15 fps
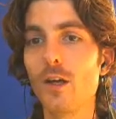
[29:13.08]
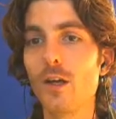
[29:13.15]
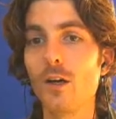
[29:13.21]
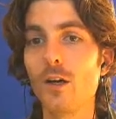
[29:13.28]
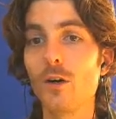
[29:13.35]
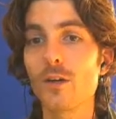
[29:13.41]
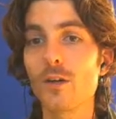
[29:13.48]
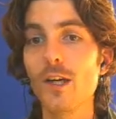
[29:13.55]

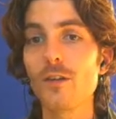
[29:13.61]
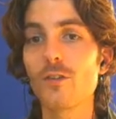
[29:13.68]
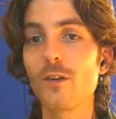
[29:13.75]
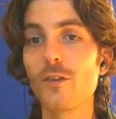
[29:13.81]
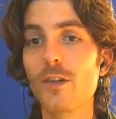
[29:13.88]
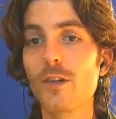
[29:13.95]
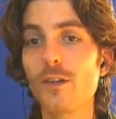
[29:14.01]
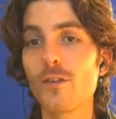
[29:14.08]
Okay, so
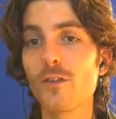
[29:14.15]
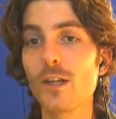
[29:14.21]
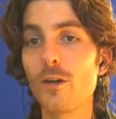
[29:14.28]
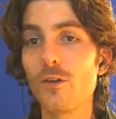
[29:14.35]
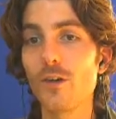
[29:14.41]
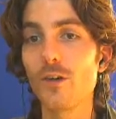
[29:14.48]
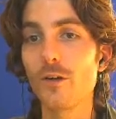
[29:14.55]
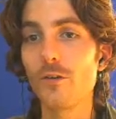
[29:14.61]
this is now
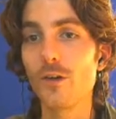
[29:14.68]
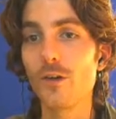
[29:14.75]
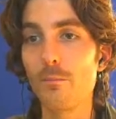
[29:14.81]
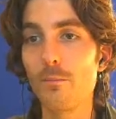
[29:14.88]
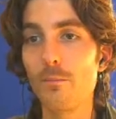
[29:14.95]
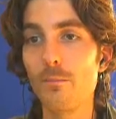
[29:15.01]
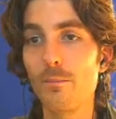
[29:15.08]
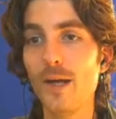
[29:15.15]
the
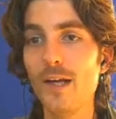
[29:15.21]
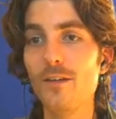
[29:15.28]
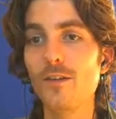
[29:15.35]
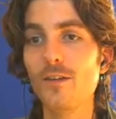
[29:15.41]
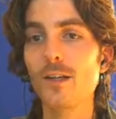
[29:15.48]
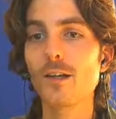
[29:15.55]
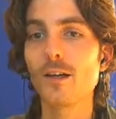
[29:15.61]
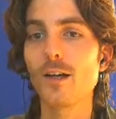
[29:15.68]

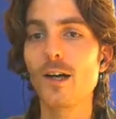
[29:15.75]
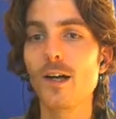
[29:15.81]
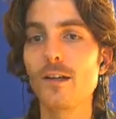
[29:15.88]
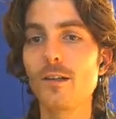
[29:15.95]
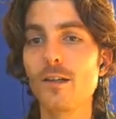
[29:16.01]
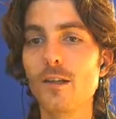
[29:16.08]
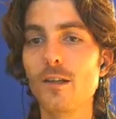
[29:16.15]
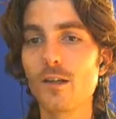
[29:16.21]
basic
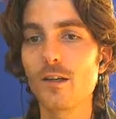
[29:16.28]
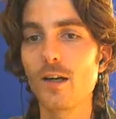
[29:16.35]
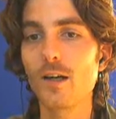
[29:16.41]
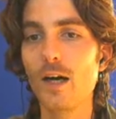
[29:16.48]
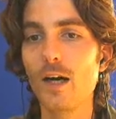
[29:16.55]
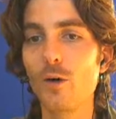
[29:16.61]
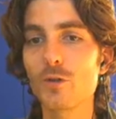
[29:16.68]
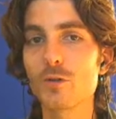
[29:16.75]
idea
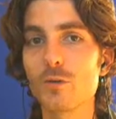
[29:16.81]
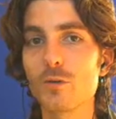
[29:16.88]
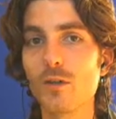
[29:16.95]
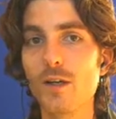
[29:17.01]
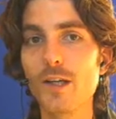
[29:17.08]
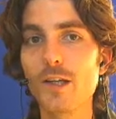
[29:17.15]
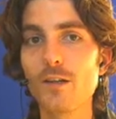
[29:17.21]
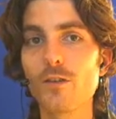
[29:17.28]
how to
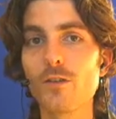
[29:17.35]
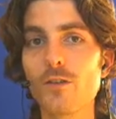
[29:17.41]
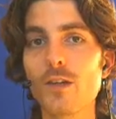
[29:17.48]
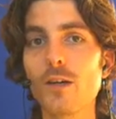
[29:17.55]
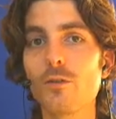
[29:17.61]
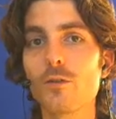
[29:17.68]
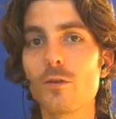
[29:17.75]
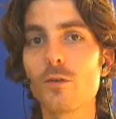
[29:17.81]
link
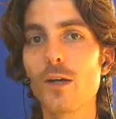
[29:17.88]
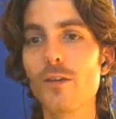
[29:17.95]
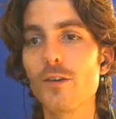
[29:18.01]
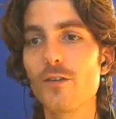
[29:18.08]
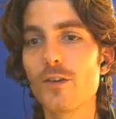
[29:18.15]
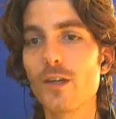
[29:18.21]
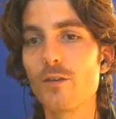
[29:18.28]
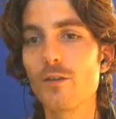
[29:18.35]
stuff to other
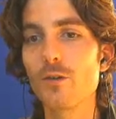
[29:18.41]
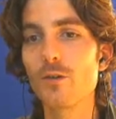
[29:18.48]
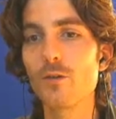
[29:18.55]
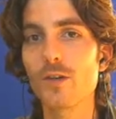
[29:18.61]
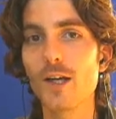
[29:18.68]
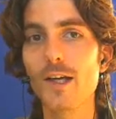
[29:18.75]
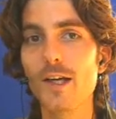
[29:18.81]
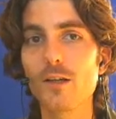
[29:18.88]
stuff using
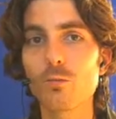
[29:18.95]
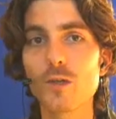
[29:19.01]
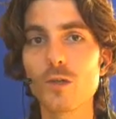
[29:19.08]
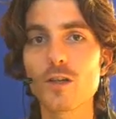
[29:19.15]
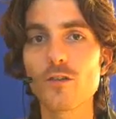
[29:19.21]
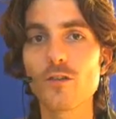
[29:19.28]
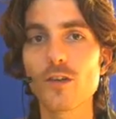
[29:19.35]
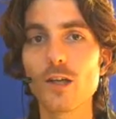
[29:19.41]

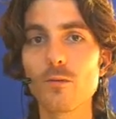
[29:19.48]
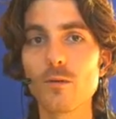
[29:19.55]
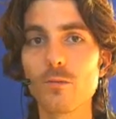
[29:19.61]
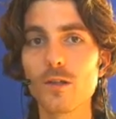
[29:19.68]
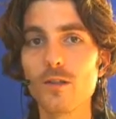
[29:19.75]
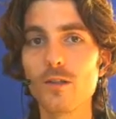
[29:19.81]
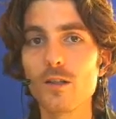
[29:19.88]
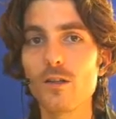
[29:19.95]
iExpressions, and in
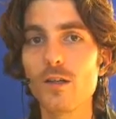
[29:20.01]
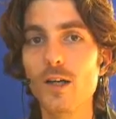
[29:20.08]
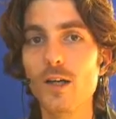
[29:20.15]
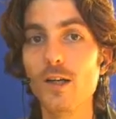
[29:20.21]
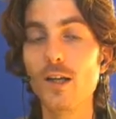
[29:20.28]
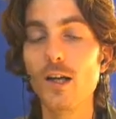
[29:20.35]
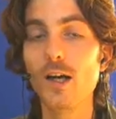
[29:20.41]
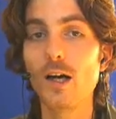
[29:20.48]
particular
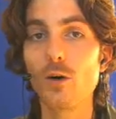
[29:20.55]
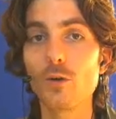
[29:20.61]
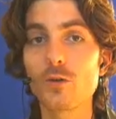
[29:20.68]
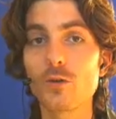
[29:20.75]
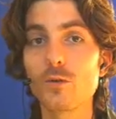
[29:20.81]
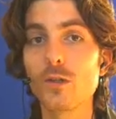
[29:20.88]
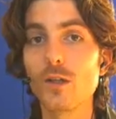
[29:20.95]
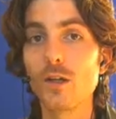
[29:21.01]
how
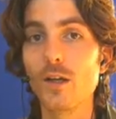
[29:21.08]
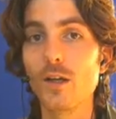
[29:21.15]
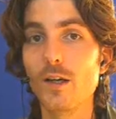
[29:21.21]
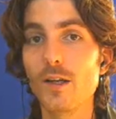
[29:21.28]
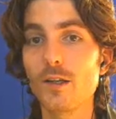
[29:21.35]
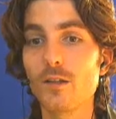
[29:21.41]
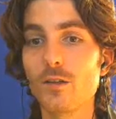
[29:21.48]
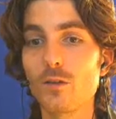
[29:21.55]
to
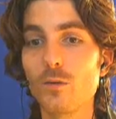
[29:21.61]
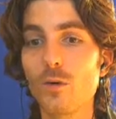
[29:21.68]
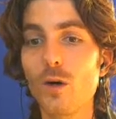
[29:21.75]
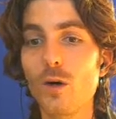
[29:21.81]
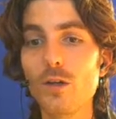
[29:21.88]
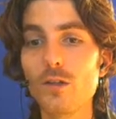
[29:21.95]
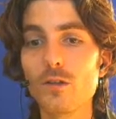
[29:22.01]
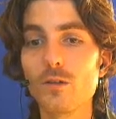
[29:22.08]
link it to
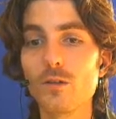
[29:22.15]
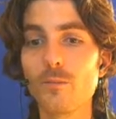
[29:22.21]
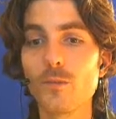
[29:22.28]
audio.